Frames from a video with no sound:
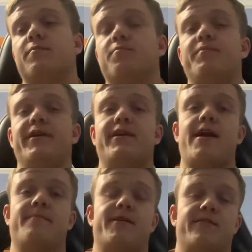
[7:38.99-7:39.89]
Big
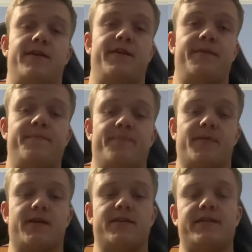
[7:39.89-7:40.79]
game out of him.
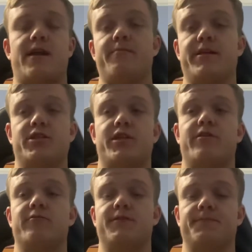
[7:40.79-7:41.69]
Damian
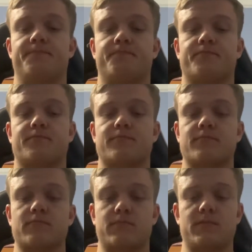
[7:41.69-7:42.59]
Jones,
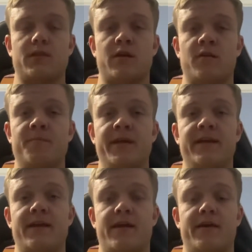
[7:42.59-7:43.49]
a
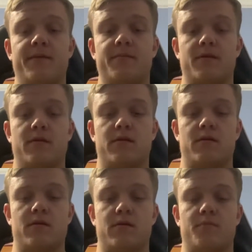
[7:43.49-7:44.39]
big game.
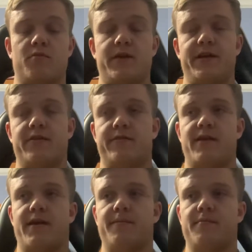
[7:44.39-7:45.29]
Pretty good
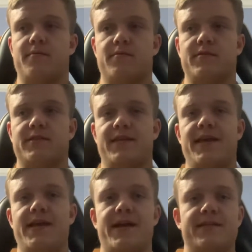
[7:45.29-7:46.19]
game. So
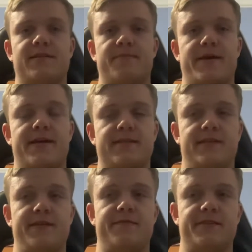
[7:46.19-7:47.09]
he had some bad
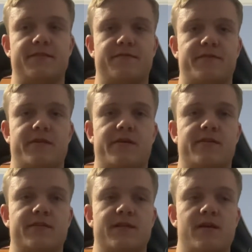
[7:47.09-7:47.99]
defensive
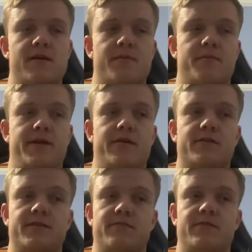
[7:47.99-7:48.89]
flaws, but he
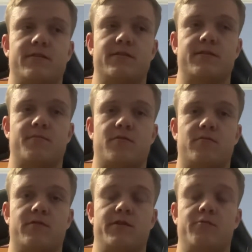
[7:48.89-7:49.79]
also dunks the
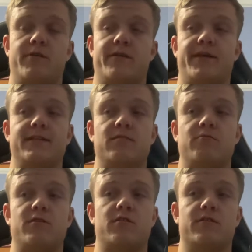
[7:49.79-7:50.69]
ball really well. That's
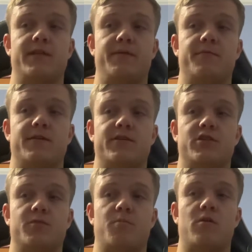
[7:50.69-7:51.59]
what our team does.
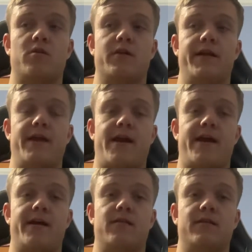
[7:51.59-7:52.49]
Jabari,
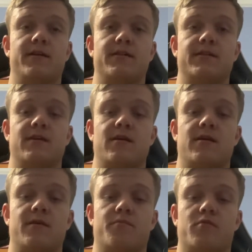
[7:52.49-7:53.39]
Alex,
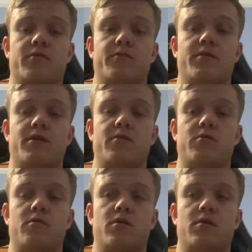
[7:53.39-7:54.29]
Bruno,